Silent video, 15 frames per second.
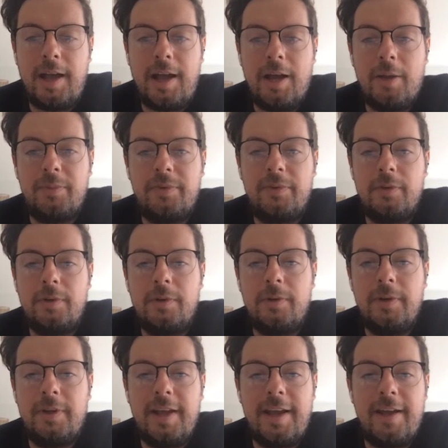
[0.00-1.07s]
and
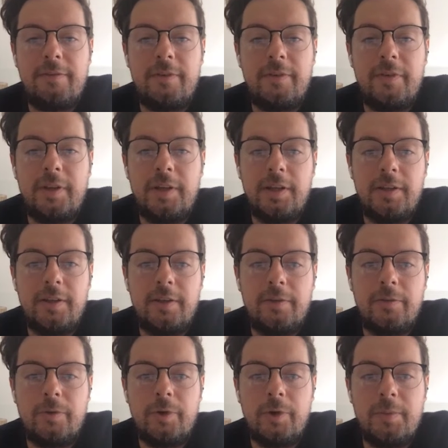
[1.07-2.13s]
absolutely everything
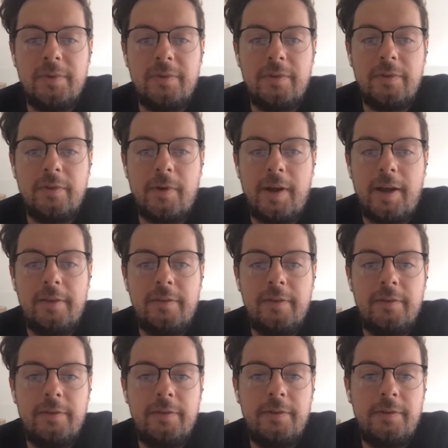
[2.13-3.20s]
in this room is
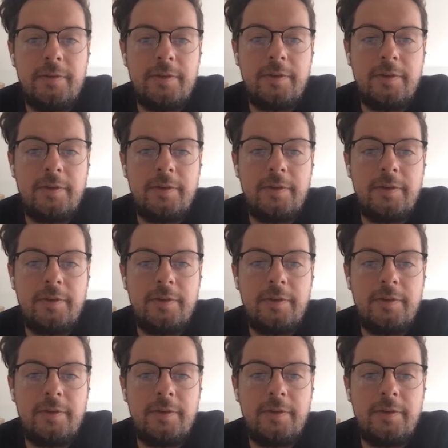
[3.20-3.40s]
interactive,